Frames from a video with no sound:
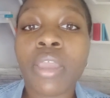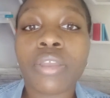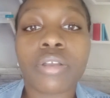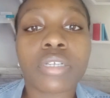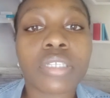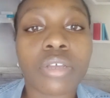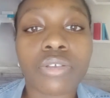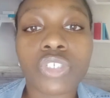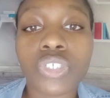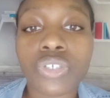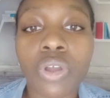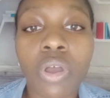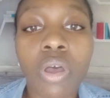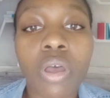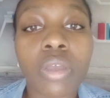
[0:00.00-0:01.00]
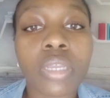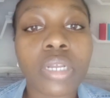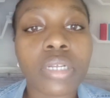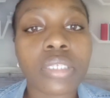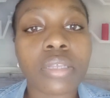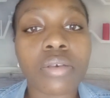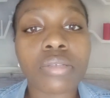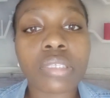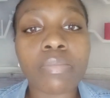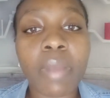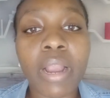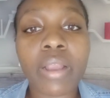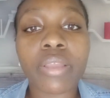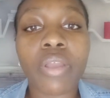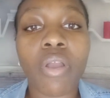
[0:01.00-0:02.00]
you're so strong, you're so smart.